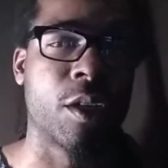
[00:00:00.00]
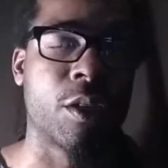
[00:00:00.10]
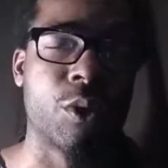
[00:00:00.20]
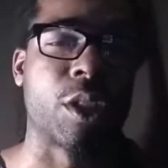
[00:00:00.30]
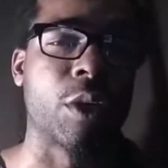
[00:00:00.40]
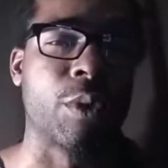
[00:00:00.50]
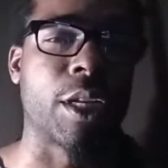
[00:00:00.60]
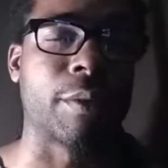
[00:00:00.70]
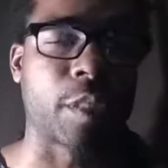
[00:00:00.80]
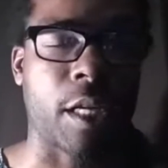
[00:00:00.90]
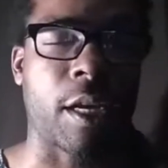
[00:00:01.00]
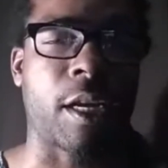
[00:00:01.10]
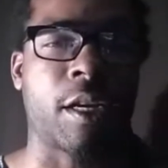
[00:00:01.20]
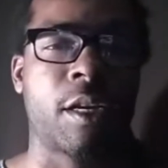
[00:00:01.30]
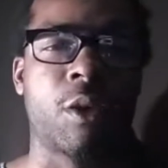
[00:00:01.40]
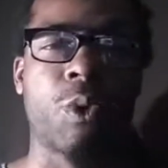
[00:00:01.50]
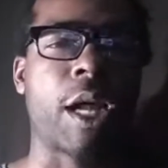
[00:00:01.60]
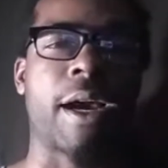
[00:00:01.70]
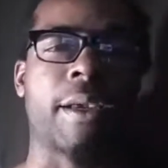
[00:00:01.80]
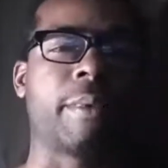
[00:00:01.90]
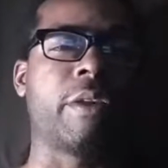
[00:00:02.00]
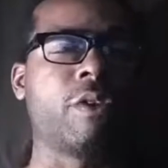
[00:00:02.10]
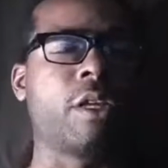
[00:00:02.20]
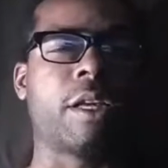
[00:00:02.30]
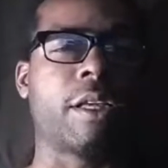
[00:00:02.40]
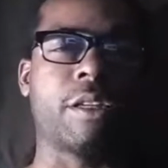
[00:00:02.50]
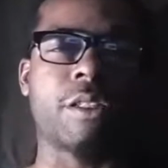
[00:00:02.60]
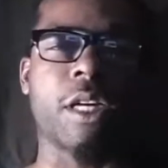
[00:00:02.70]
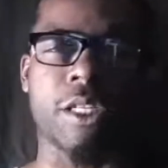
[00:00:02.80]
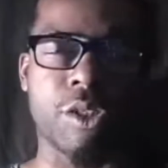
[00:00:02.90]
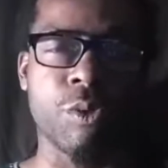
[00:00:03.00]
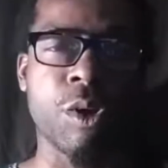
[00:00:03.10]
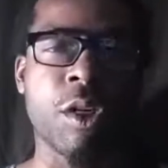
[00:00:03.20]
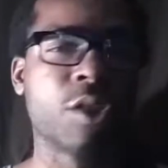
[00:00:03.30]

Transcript: You see what I'm saying? Without him even touch you.